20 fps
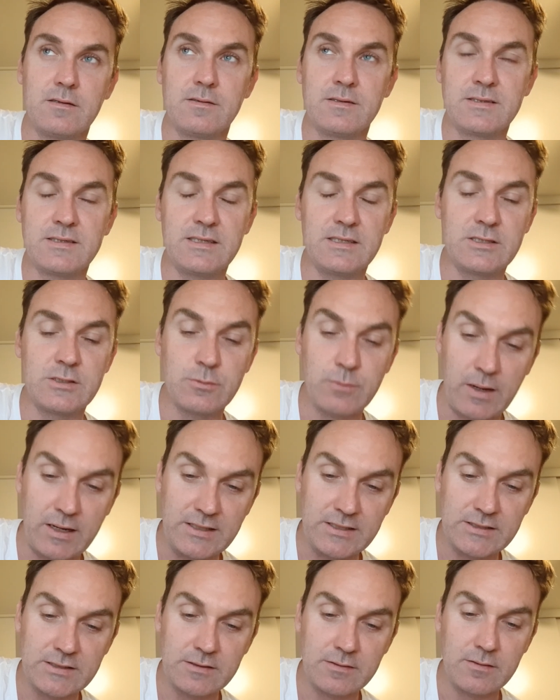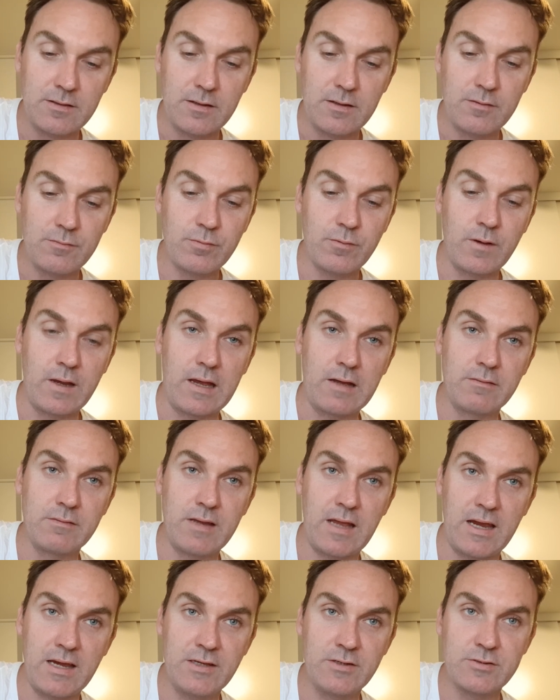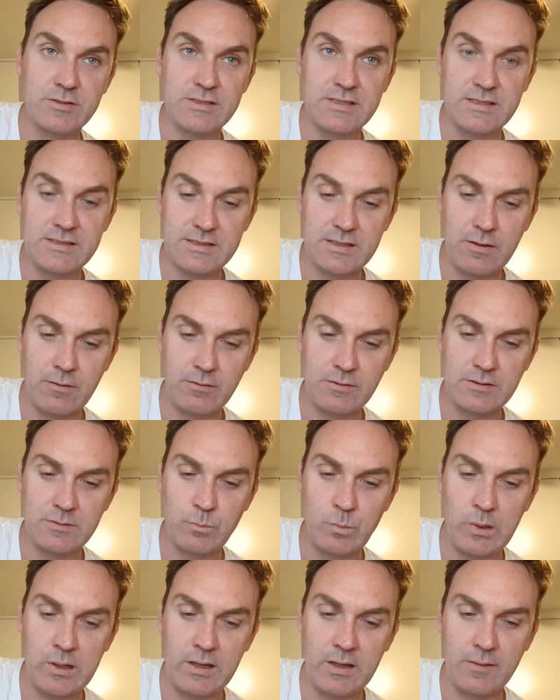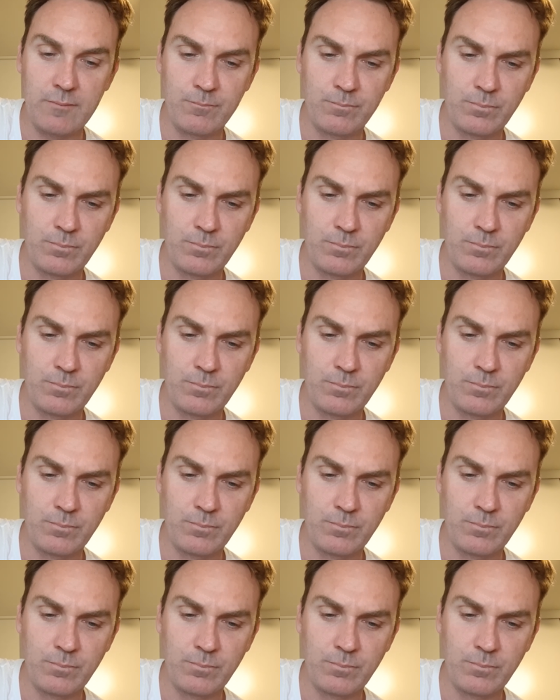the situation for how dangerous it's going to be.